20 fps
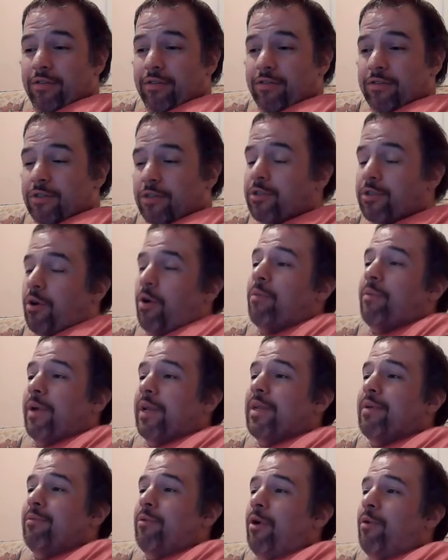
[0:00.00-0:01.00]
so
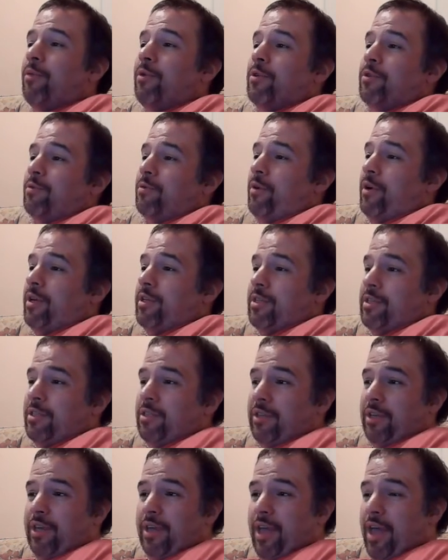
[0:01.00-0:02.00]
many moments where I just
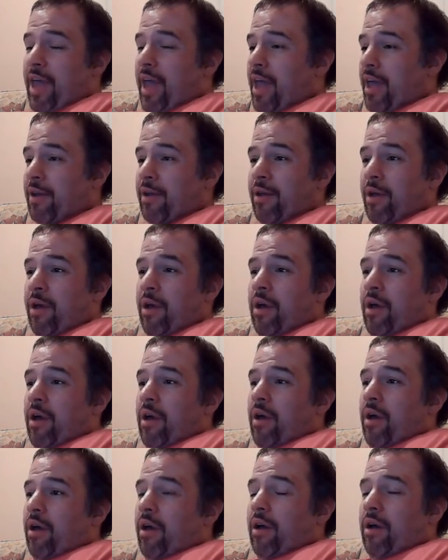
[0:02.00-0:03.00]
like had
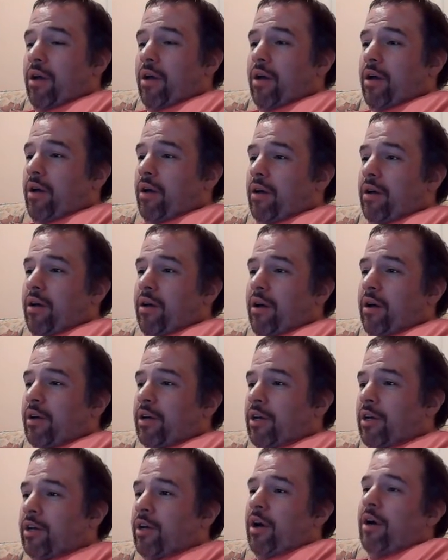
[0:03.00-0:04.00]

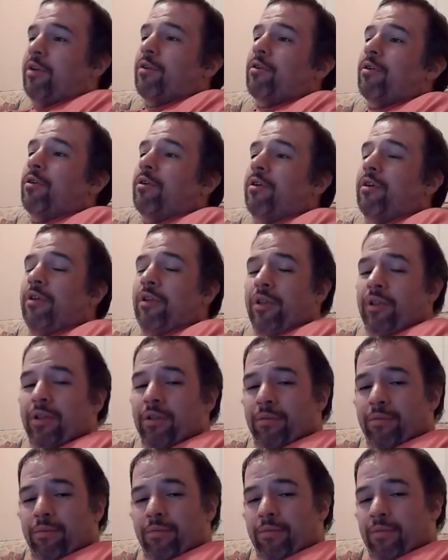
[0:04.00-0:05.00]
a
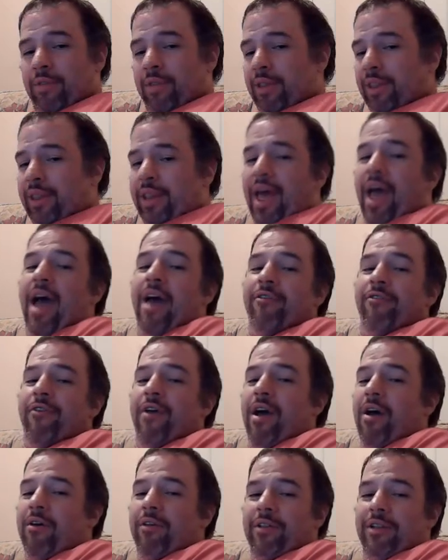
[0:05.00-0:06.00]
guttural, laugh
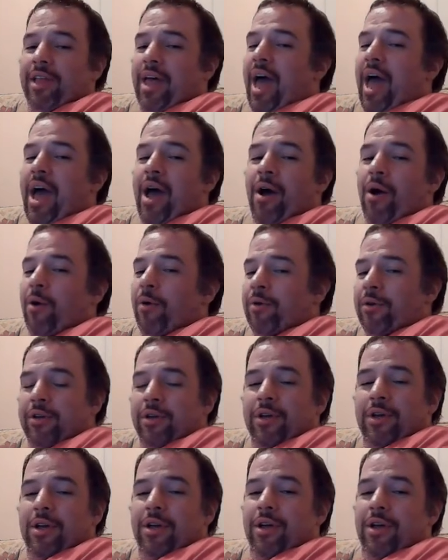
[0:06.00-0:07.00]
out loud,
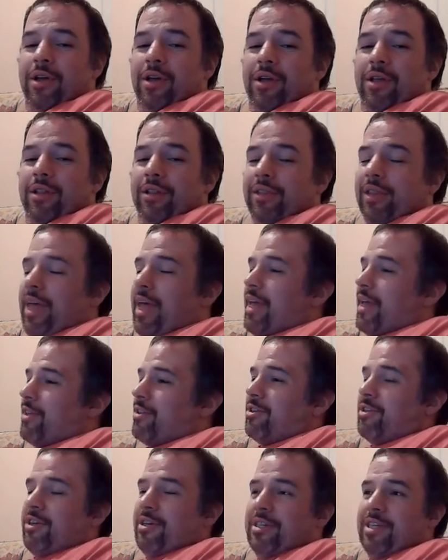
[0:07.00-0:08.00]
like
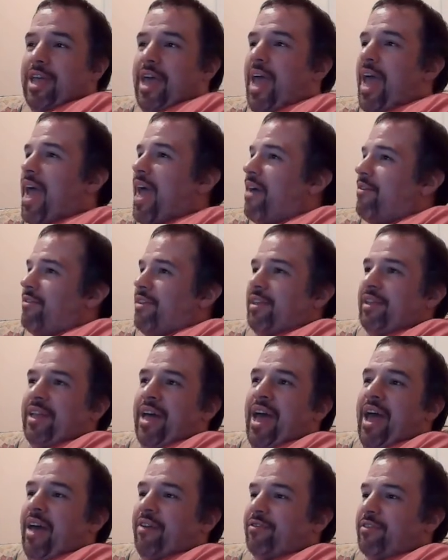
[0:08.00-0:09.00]
just heavy
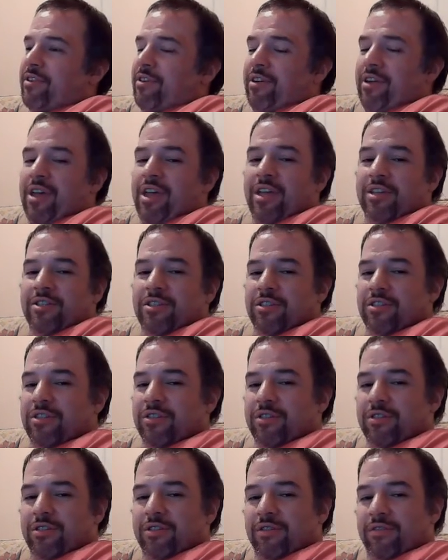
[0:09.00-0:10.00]
laughter.
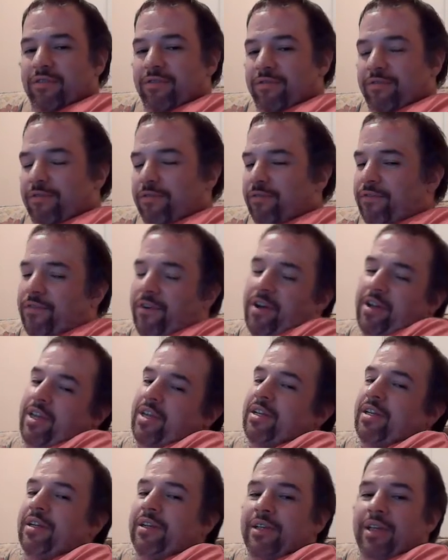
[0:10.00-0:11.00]
It's
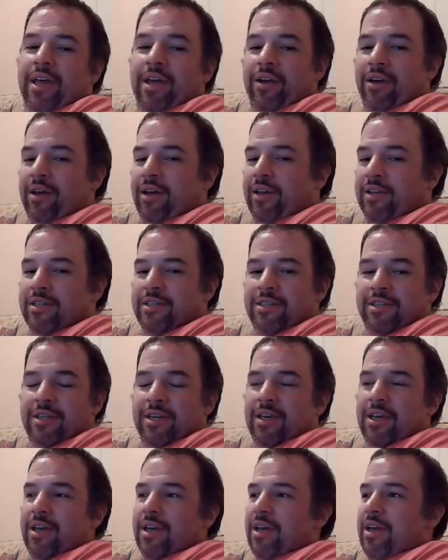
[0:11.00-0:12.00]
fucking
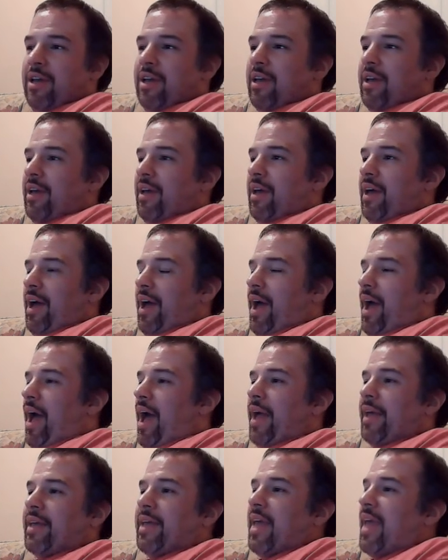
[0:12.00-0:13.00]
hilarious.
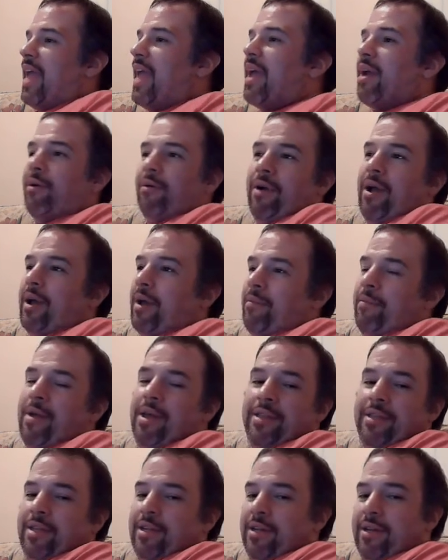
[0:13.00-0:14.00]
I can't
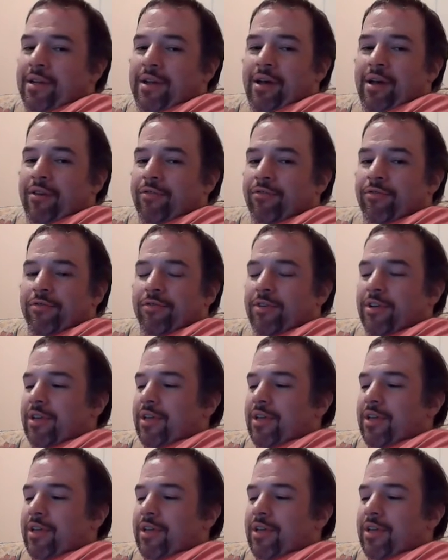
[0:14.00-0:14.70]
recommend it enough.